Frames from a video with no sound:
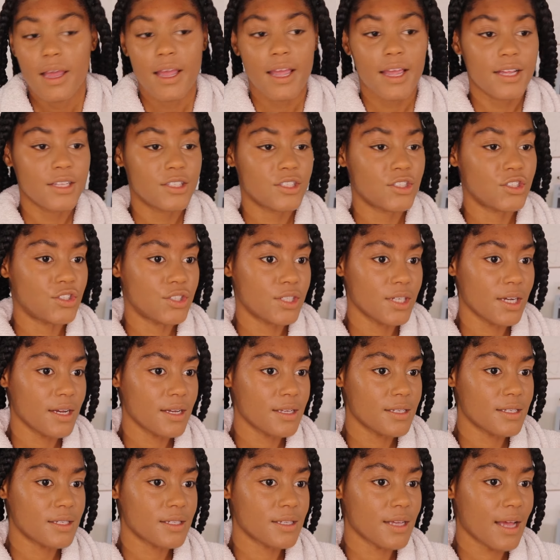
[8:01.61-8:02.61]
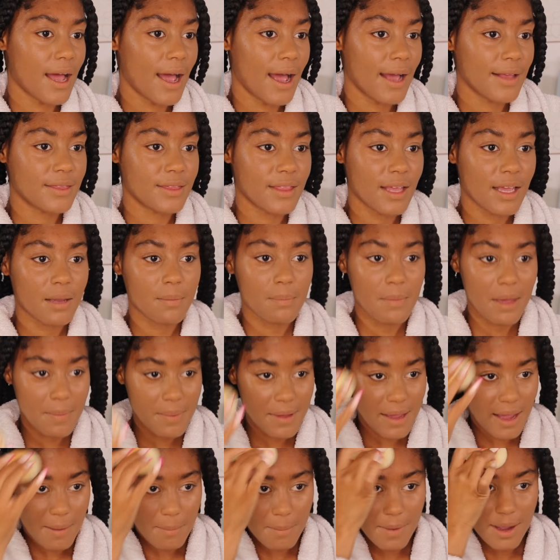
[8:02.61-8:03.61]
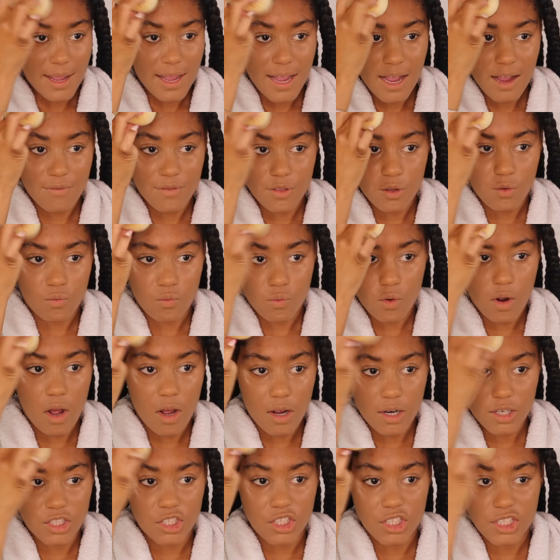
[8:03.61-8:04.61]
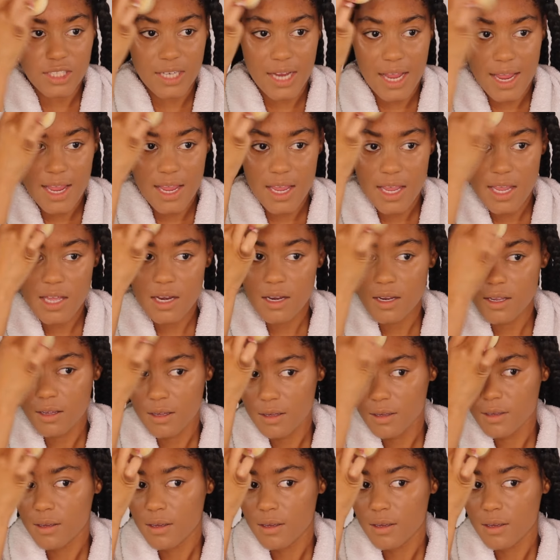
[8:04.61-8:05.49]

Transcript: It's just, I think maybe I might have the wrong shade.